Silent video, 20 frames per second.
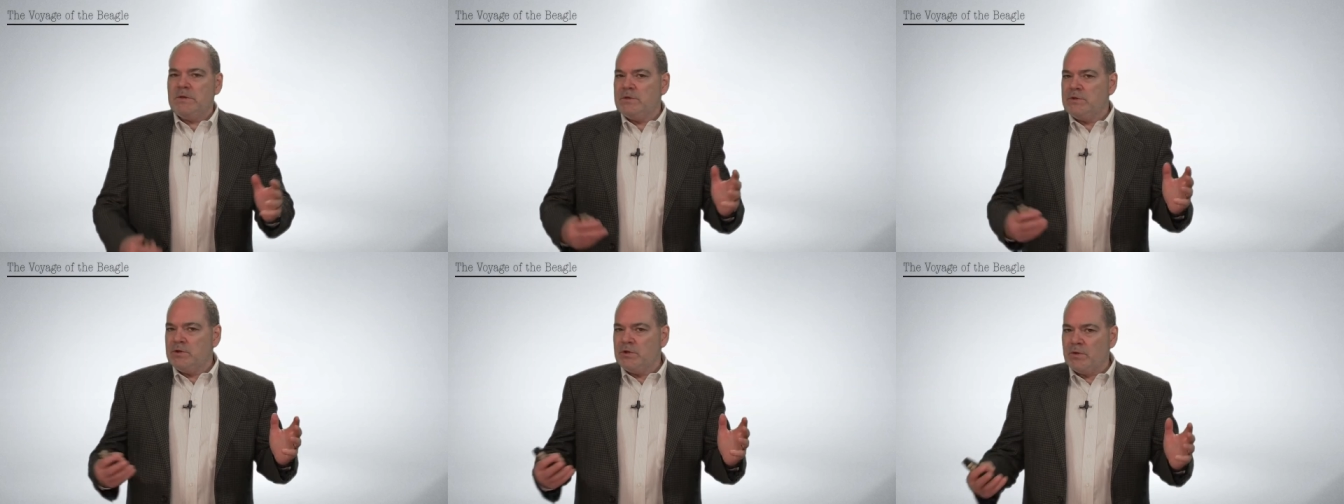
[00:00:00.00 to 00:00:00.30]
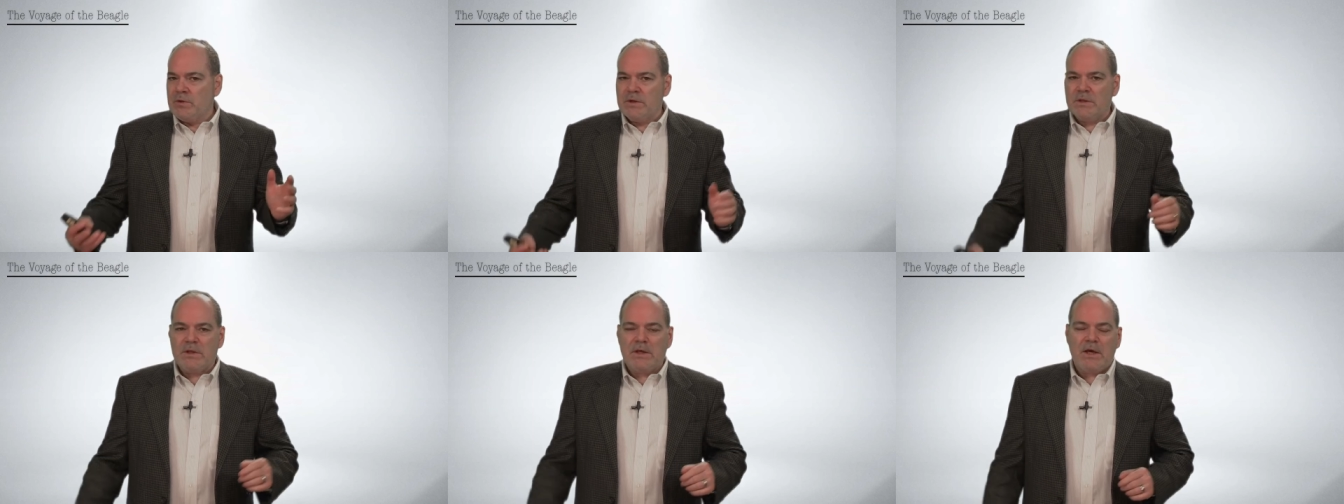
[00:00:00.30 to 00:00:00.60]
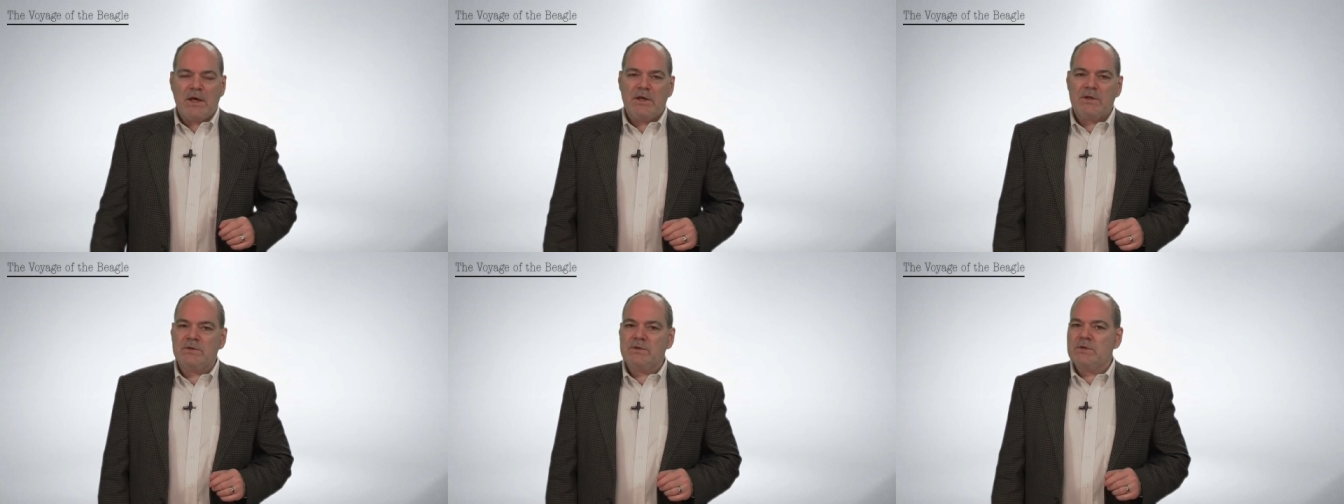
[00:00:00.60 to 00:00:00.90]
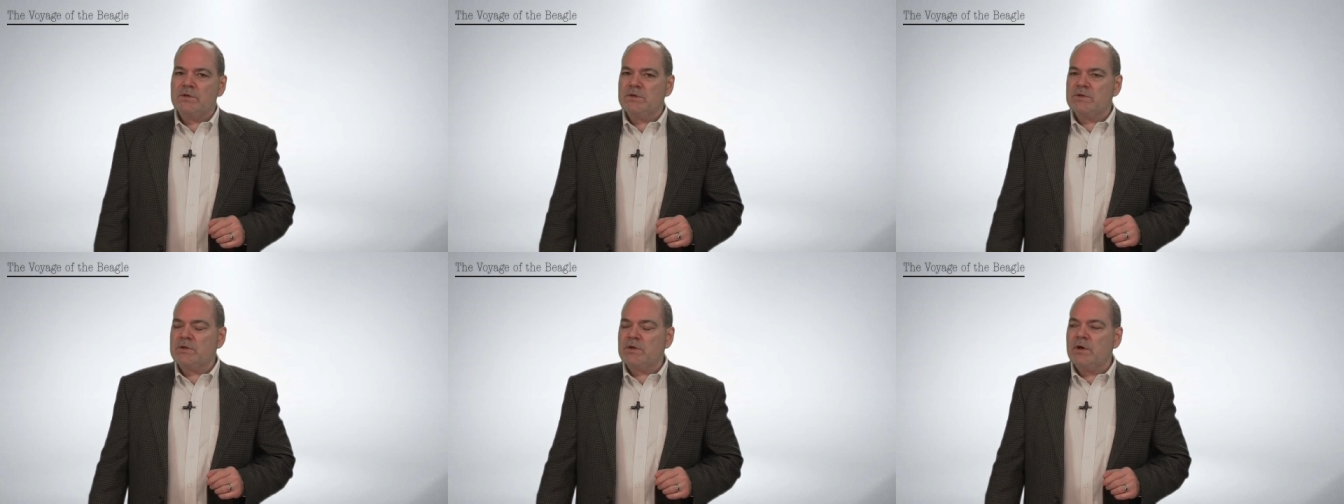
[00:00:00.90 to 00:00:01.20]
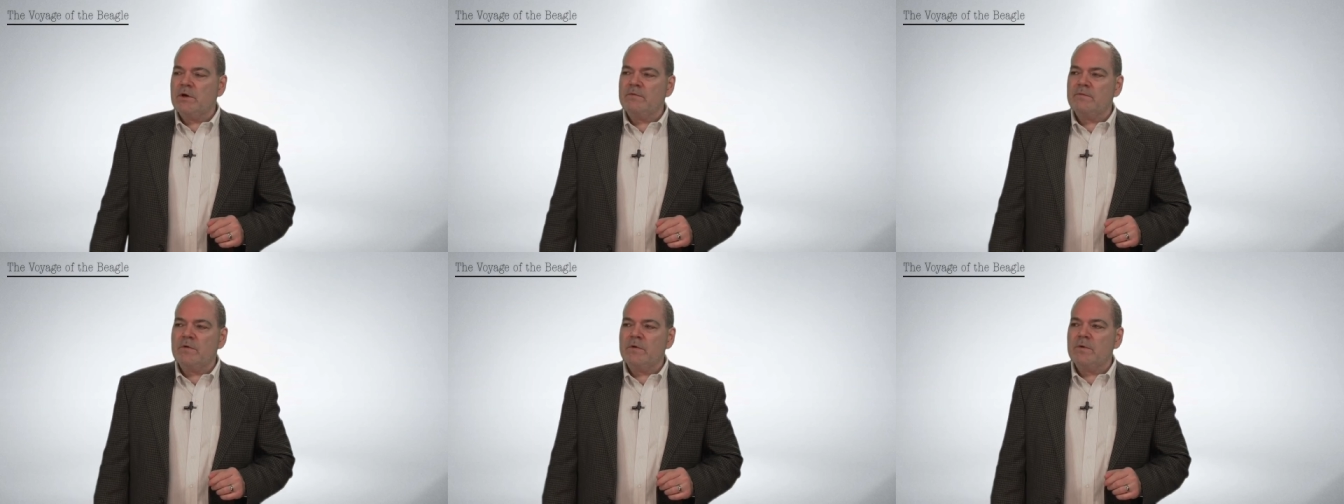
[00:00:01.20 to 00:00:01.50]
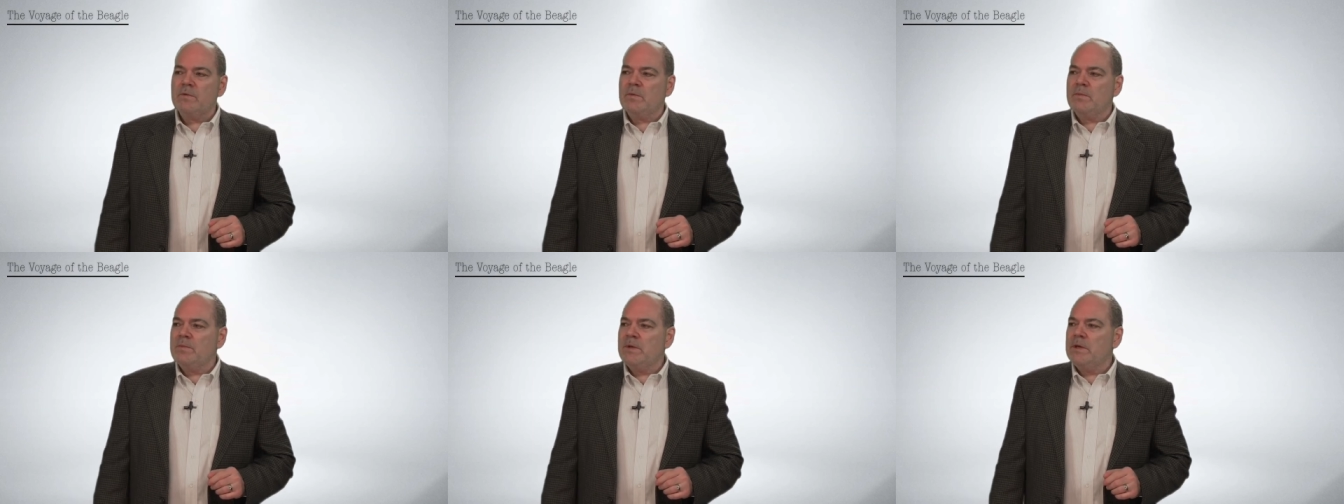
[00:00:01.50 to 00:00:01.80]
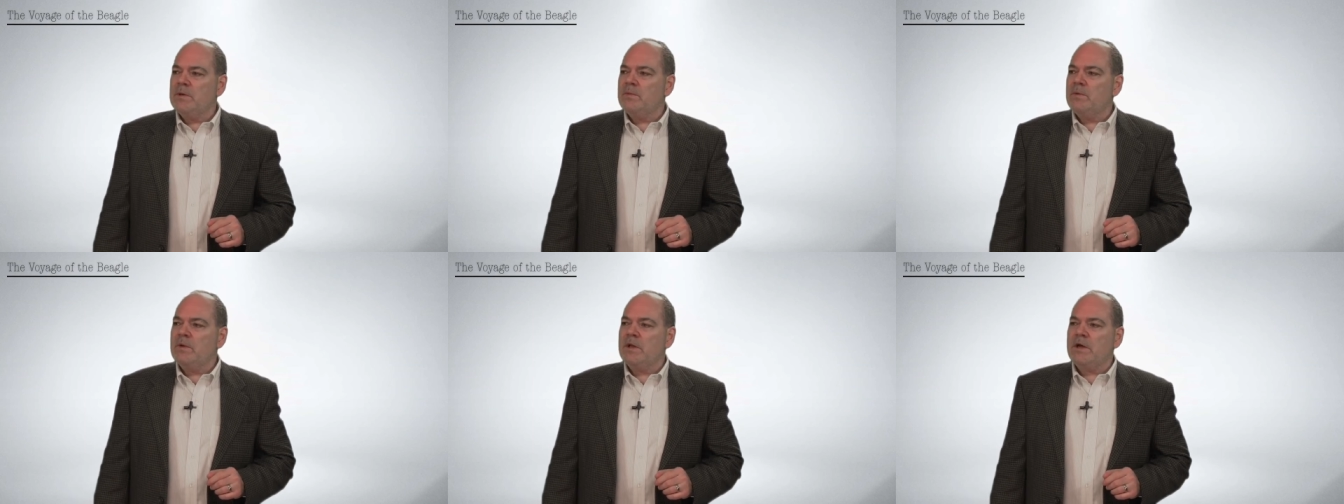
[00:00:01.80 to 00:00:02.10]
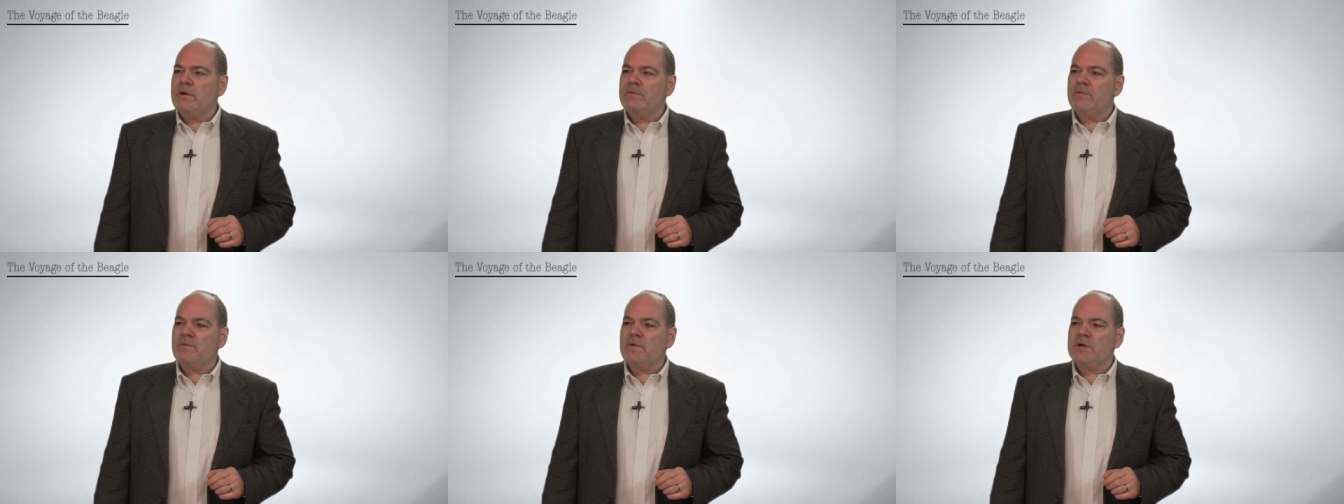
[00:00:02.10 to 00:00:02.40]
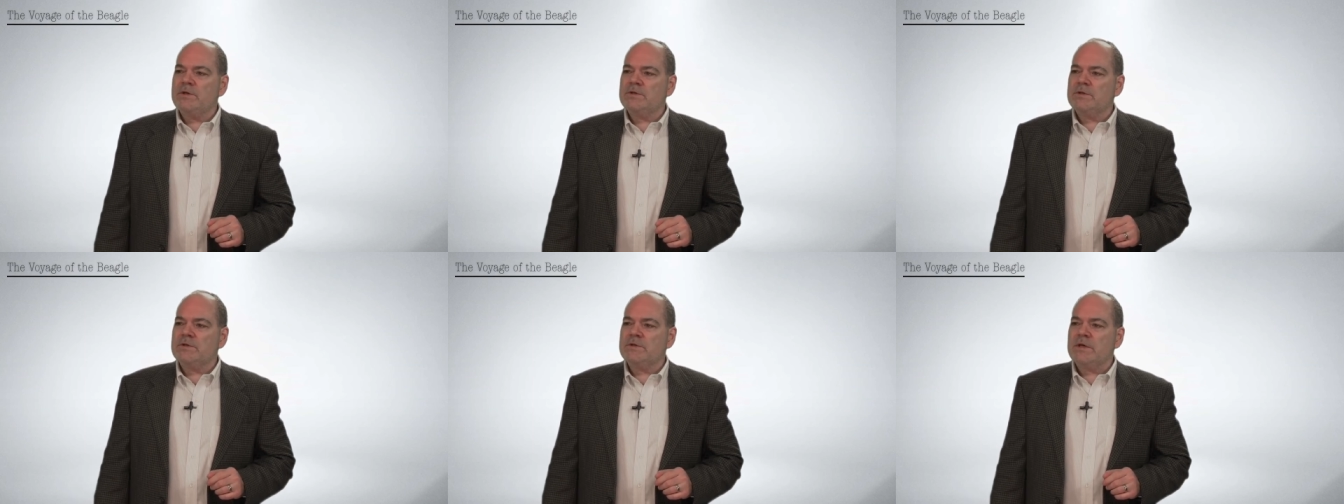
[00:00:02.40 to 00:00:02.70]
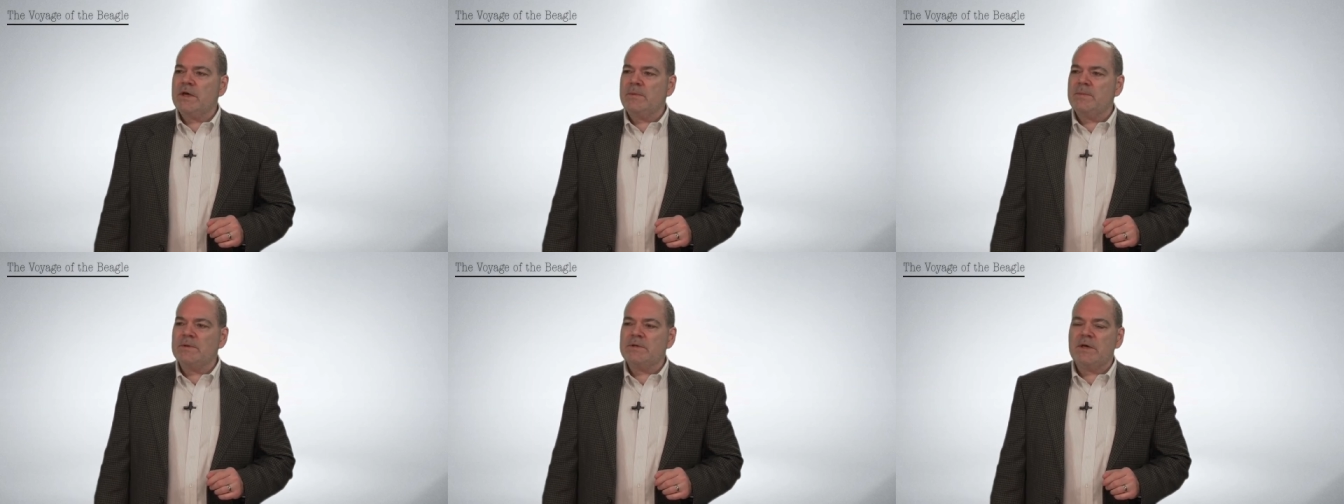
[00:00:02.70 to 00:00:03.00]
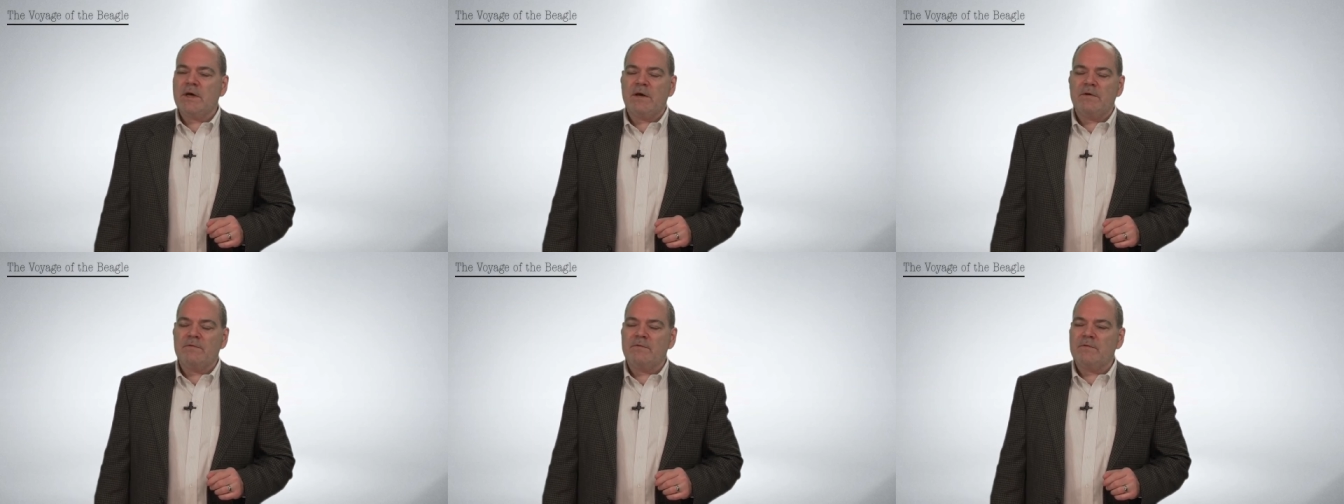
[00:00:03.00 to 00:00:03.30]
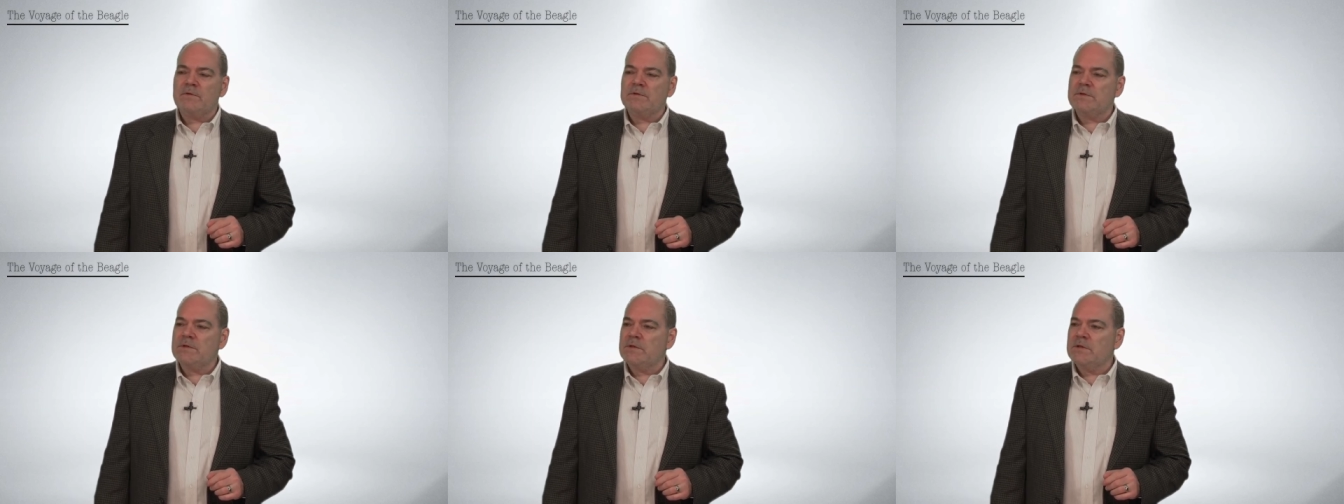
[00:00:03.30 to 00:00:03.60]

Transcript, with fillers: during the age of discovery when people had a voracious appetite for